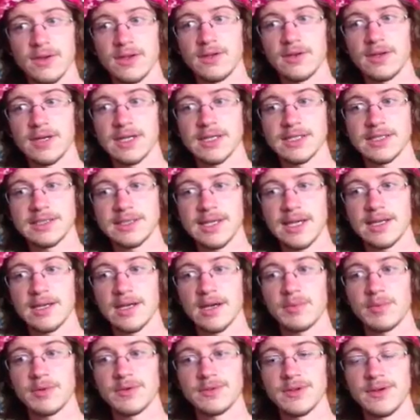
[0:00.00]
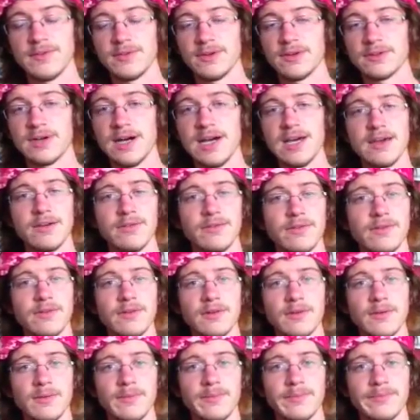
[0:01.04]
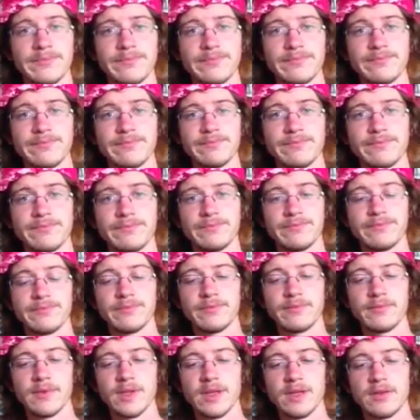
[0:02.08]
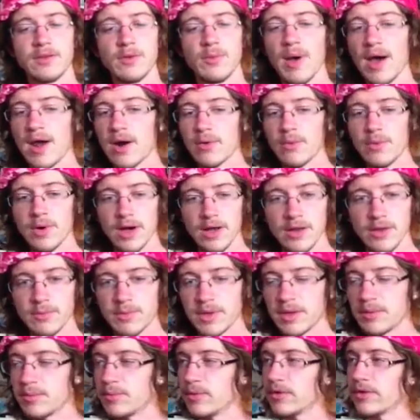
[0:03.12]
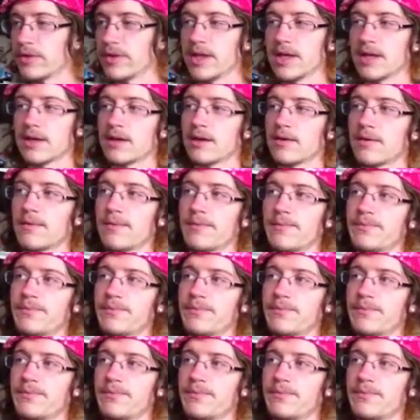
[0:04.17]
and you gotta stand up and live your life, no matter what other people think.